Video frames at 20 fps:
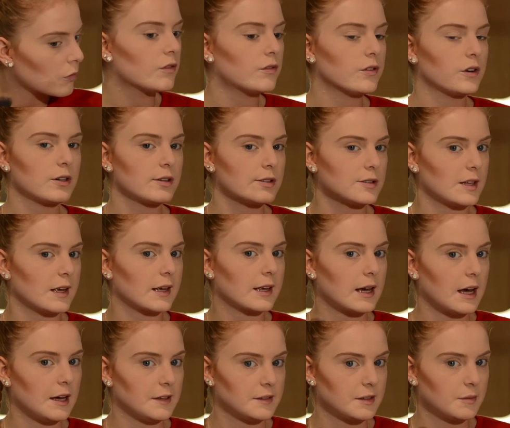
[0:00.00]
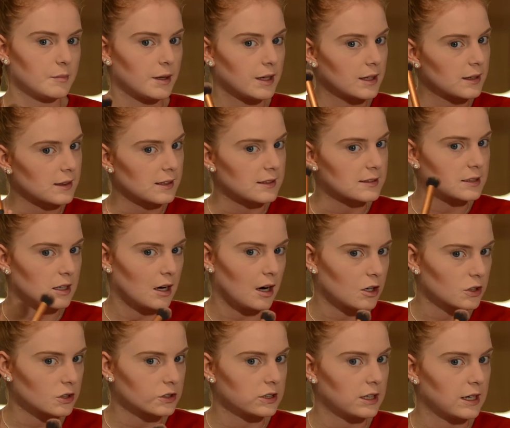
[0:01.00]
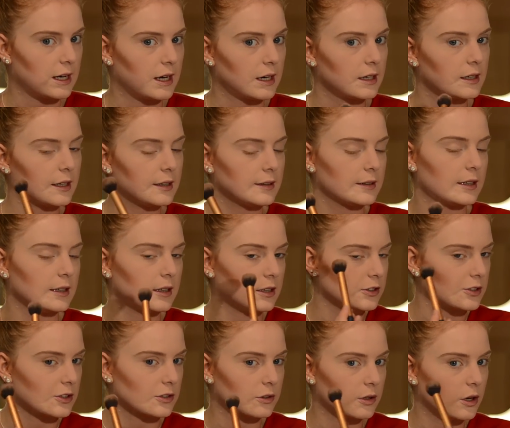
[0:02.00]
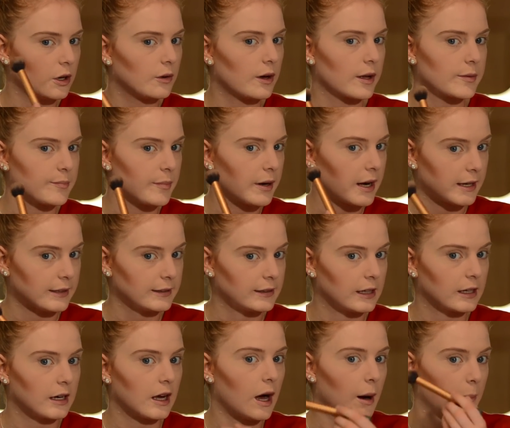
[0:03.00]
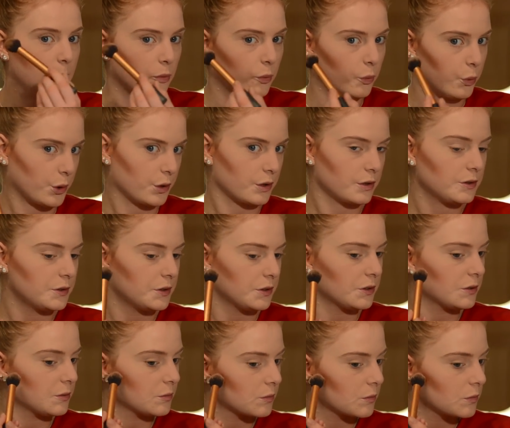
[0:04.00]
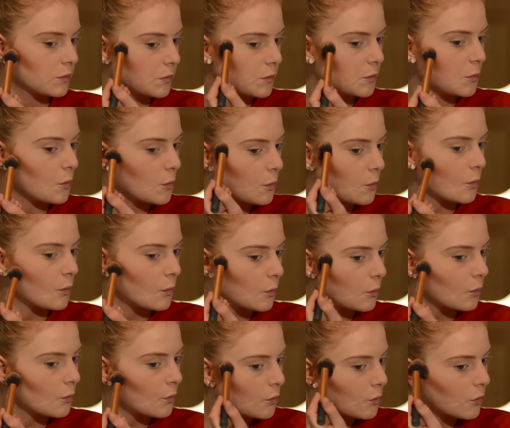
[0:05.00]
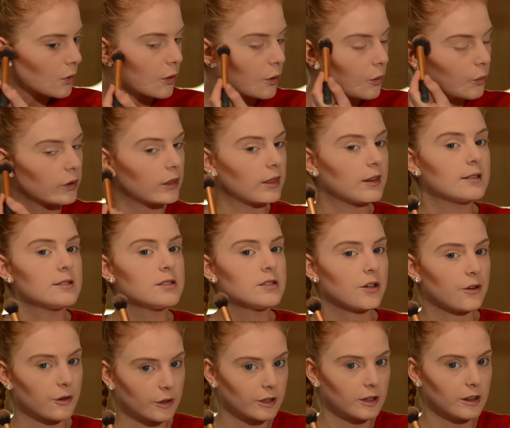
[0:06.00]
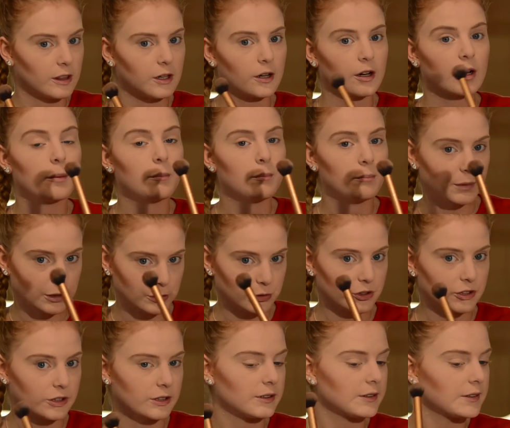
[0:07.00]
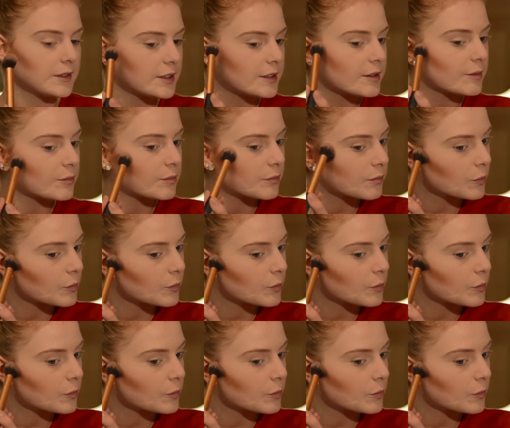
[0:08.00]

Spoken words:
First, I kind of made this harsh line and then I just go and blend it upwards with circular motions.